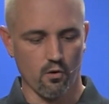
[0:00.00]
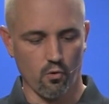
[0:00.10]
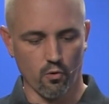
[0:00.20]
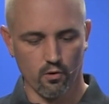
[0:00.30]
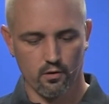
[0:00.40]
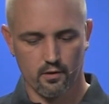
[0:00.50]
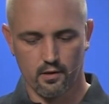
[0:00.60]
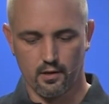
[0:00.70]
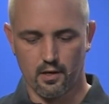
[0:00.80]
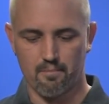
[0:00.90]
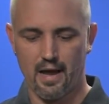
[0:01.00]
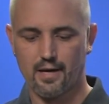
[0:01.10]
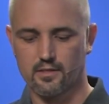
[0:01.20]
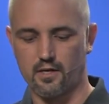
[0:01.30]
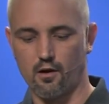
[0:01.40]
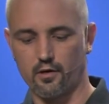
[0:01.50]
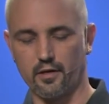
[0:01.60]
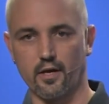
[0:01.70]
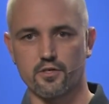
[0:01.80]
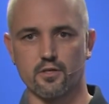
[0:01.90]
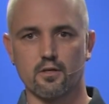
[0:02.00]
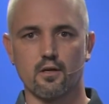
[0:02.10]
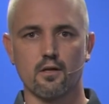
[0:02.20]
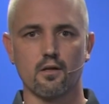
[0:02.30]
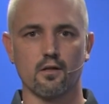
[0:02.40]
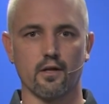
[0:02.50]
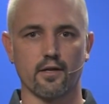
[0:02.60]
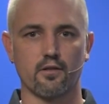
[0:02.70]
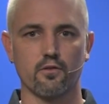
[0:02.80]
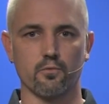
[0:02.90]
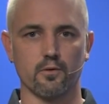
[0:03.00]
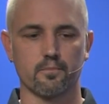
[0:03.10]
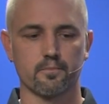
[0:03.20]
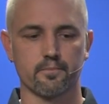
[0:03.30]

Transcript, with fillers: or a back style connection like this one.